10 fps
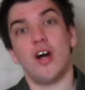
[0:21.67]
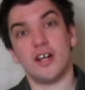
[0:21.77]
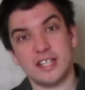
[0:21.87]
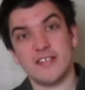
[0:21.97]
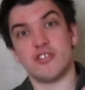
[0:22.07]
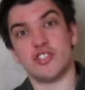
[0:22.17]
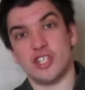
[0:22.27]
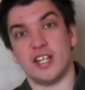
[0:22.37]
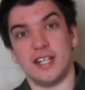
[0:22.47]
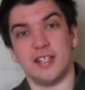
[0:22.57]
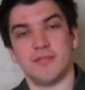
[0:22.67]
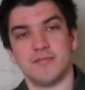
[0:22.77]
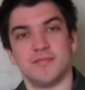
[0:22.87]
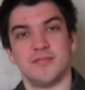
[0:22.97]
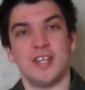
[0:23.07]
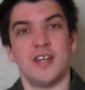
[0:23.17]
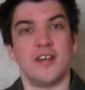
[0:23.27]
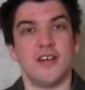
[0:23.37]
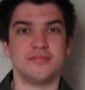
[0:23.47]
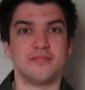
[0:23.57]
I'll give her a shiny.
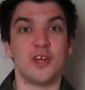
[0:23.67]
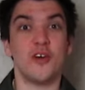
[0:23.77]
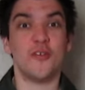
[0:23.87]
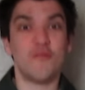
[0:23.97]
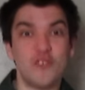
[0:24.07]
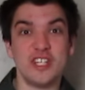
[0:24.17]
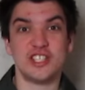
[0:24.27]
Free